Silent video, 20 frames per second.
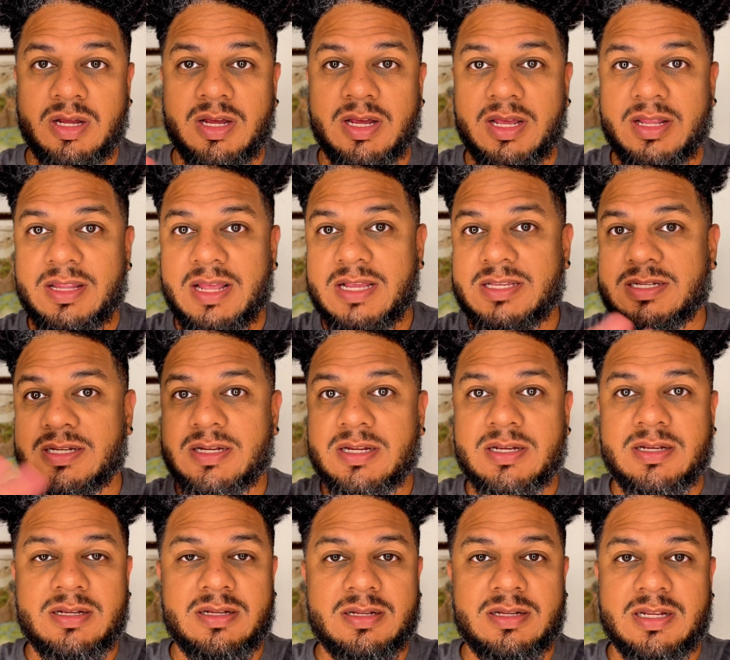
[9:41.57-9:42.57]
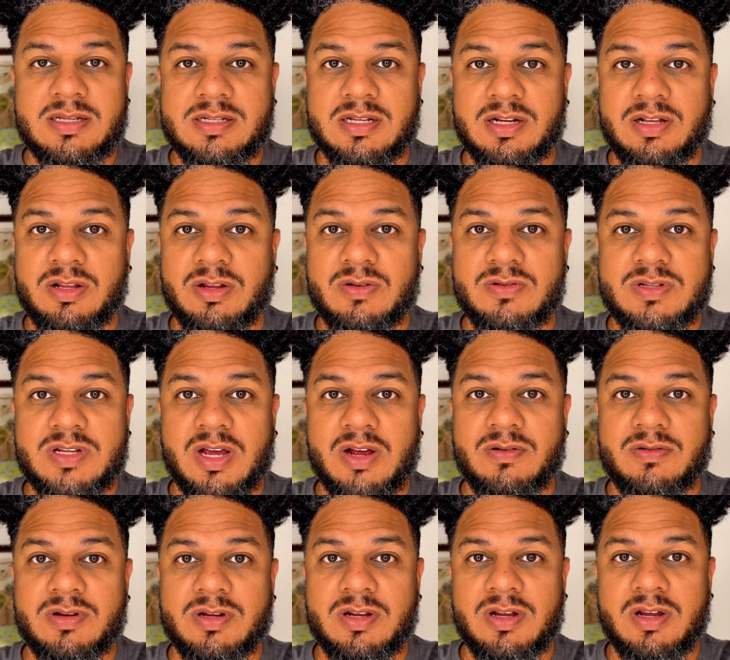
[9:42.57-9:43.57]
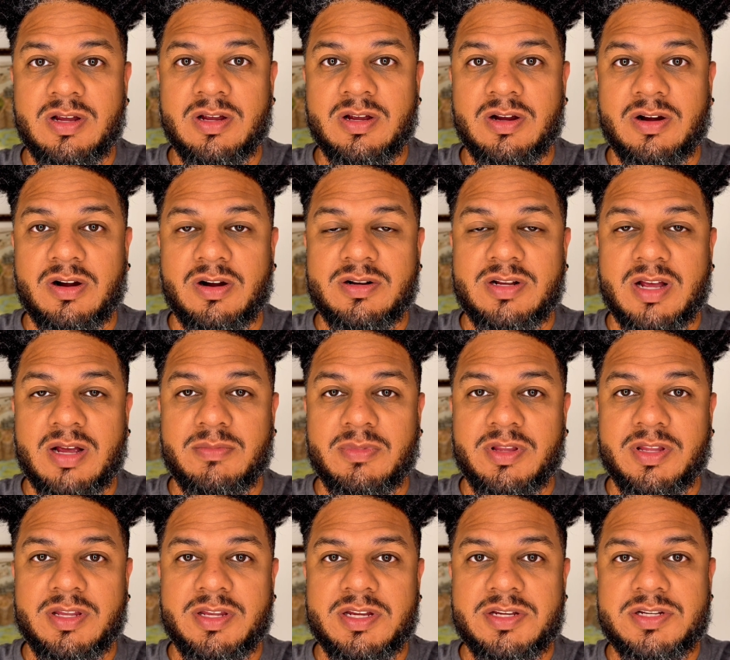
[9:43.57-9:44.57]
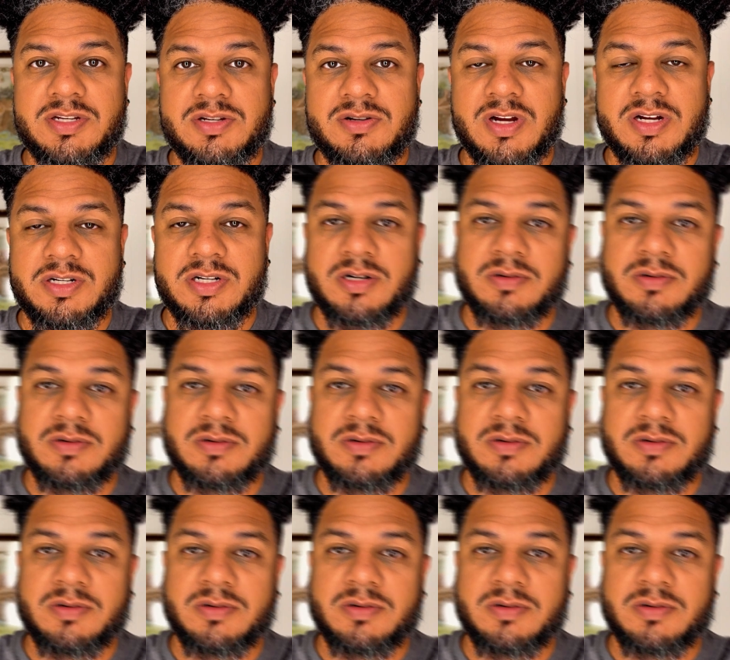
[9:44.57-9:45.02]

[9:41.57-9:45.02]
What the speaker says: And that's gonna close out our time on the Disney Treasure.